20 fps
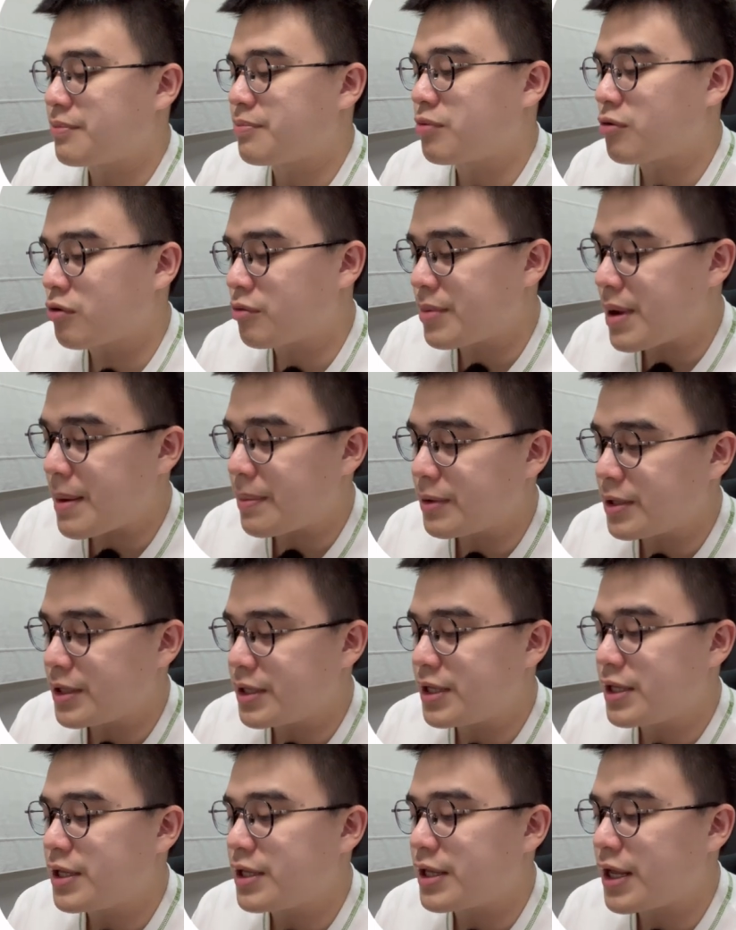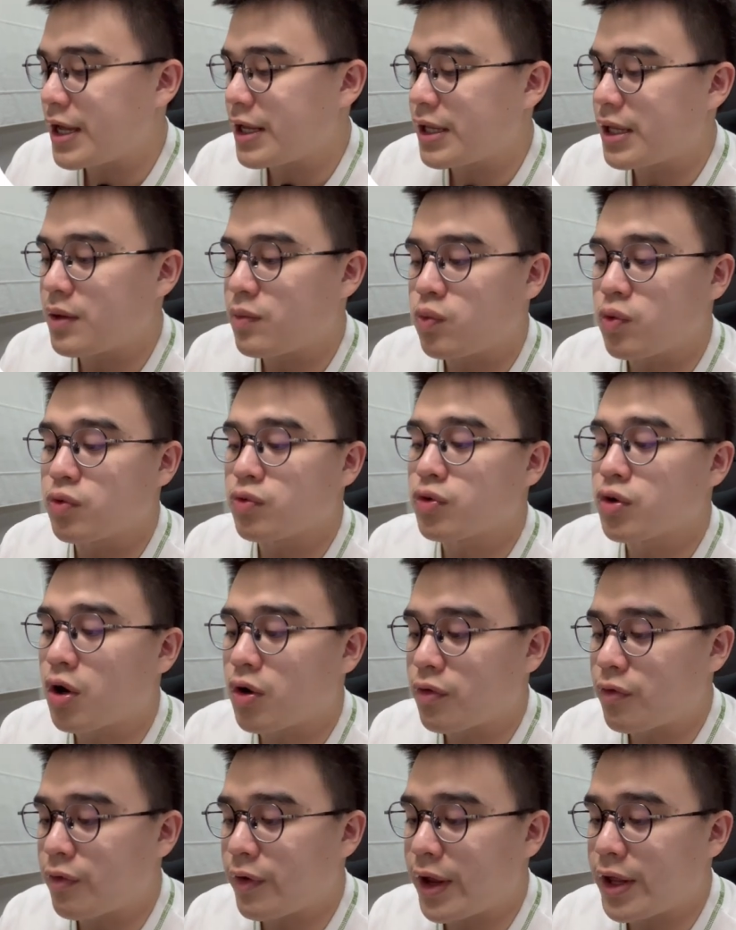probability that it will
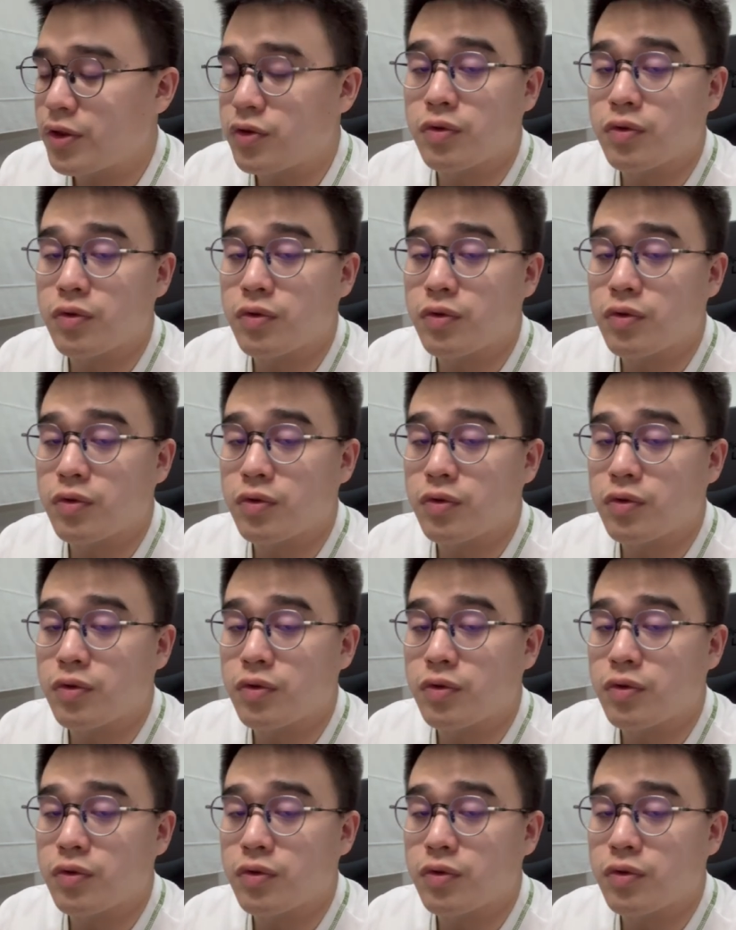not rain